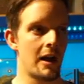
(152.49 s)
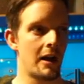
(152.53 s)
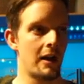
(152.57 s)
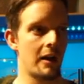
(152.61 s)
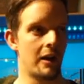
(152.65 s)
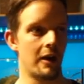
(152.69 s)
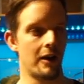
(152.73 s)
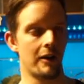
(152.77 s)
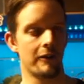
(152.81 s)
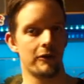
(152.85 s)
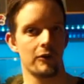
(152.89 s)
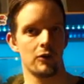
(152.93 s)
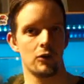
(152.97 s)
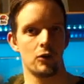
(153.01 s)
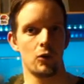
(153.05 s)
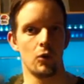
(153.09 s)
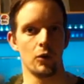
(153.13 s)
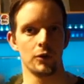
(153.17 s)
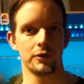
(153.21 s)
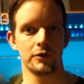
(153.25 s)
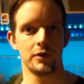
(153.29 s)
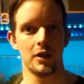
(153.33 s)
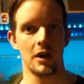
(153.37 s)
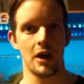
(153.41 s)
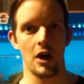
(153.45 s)
Uh, of
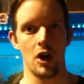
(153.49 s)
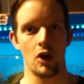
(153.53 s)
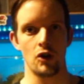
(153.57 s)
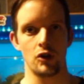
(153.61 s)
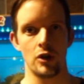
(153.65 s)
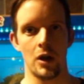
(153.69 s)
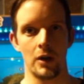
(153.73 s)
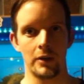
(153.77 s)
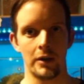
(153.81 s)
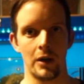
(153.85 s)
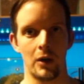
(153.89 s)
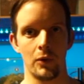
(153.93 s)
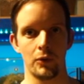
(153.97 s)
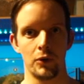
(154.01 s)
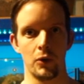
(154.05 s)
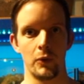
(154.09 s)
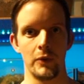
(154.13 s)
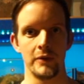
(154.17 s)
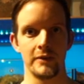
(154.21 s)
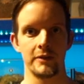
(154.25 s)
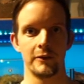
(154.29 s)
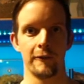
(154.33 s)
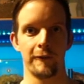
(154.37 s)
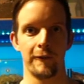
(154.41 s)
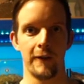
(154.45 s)
course, shout out to
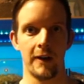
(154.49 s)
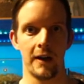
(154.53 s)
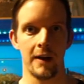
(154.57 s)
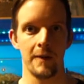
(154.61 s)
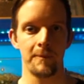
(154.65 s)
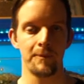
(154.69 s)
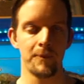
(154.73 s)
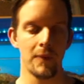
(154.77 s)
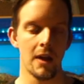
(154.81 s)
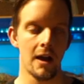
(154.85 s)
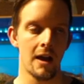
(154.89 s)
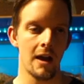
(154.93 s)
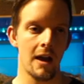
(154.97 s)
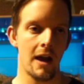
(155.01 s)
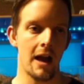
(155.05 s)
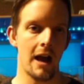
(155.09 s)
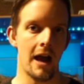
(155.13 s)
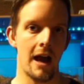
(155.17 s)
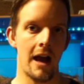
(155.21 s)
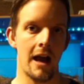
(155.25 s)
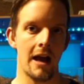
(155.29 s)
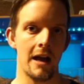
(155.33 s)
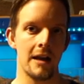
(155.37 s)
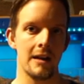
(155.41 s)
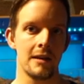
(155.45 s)
his Nephila.
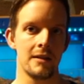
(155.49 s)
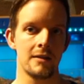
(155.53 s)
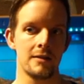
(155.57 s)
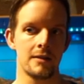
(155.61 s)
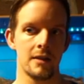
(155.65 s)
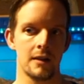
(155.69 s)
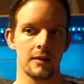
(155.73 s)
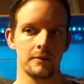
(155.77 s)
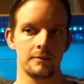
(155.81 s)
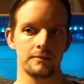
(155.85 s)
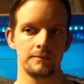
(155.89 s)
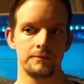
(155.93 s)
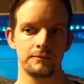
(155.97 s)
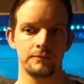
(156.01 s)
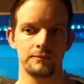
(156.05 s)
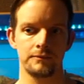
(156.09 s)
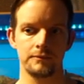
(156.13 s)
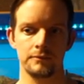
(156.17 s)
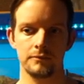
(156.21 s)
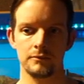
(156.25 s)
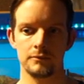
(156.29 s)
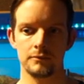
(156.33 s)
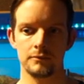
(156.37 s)
And um,